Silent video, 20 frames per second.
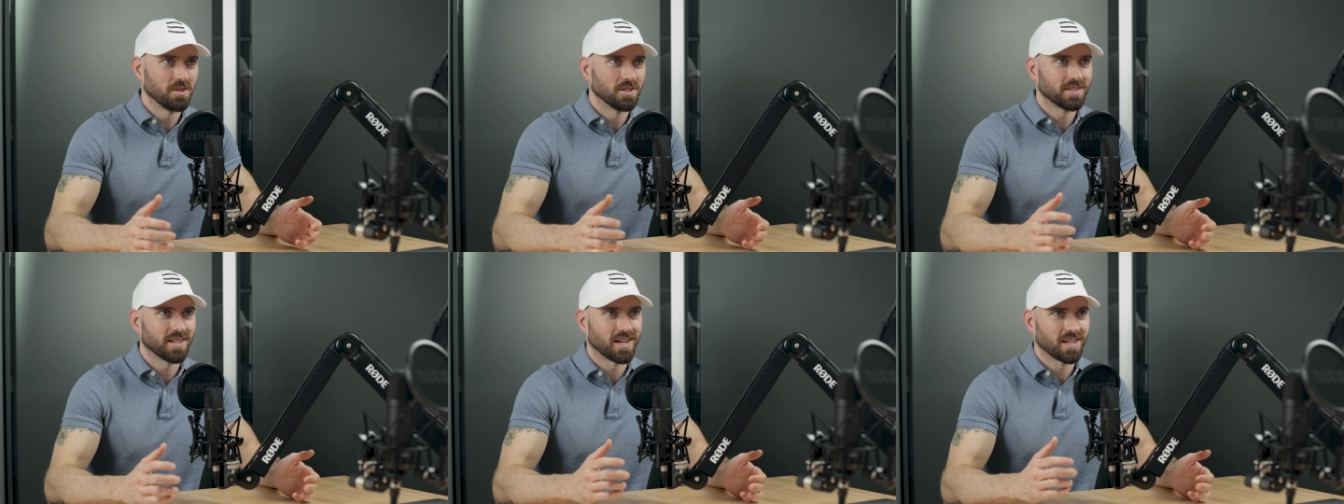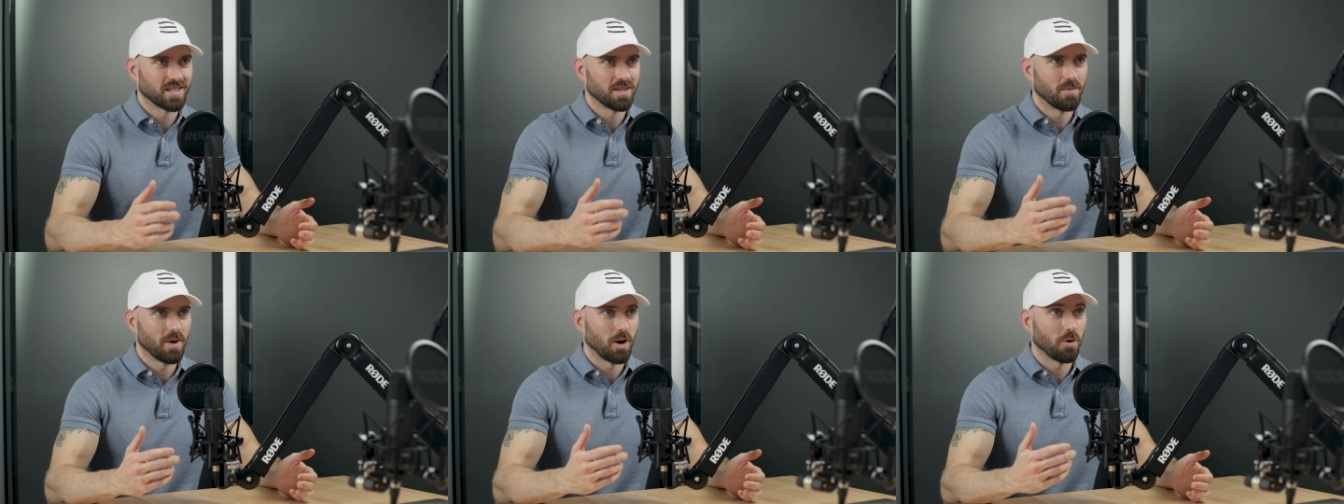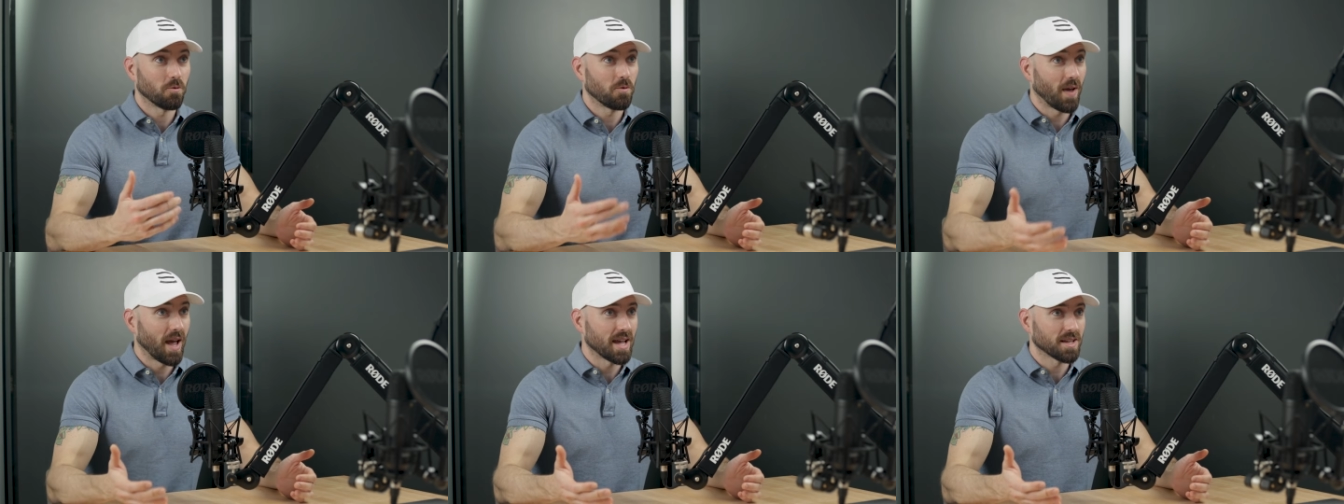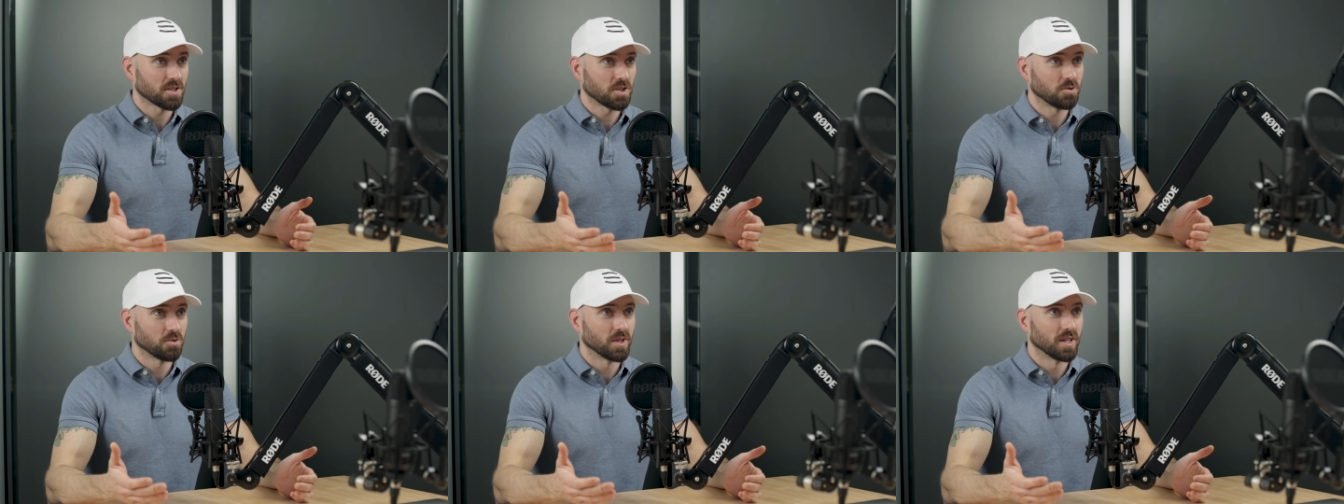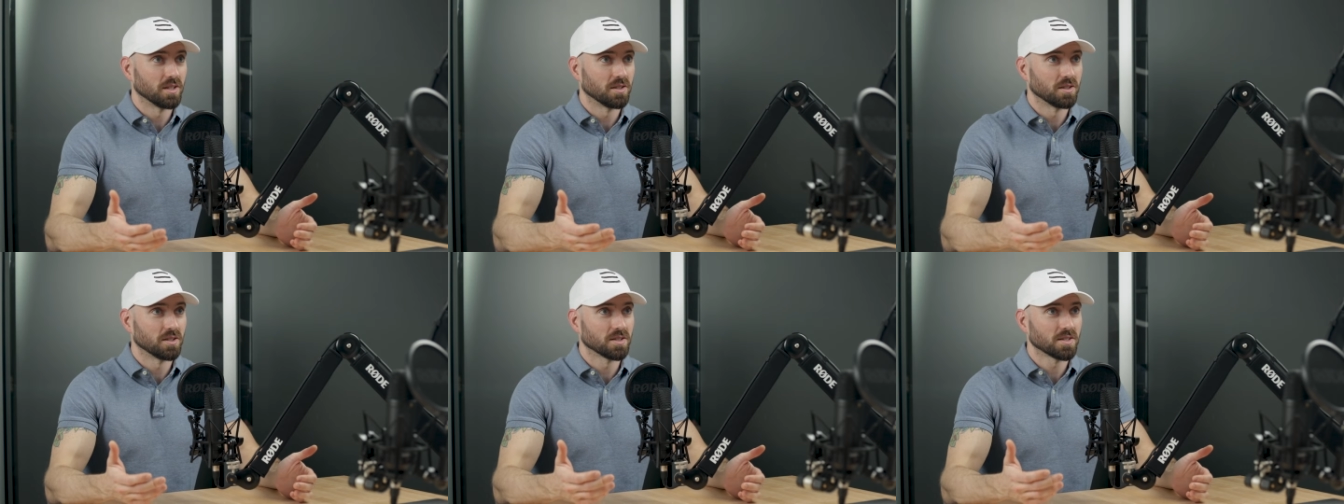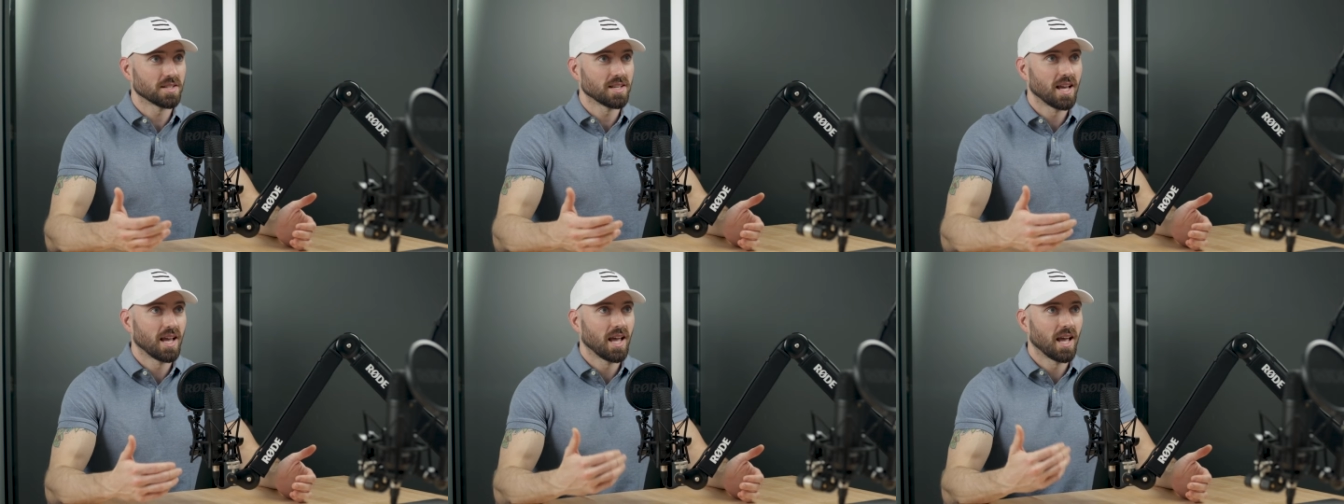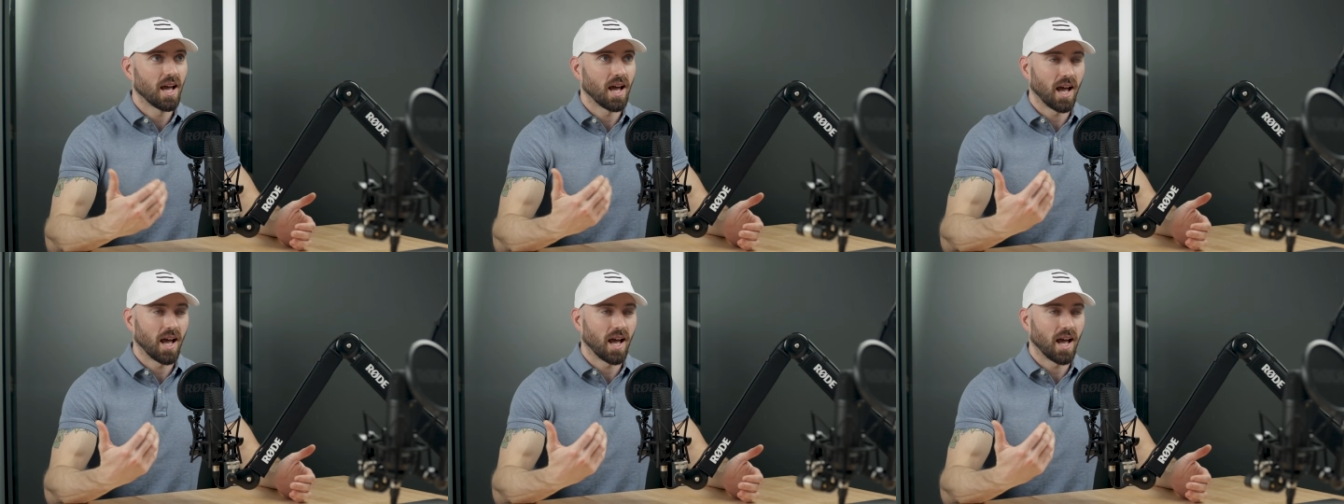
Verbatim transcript: You talked about fast drills.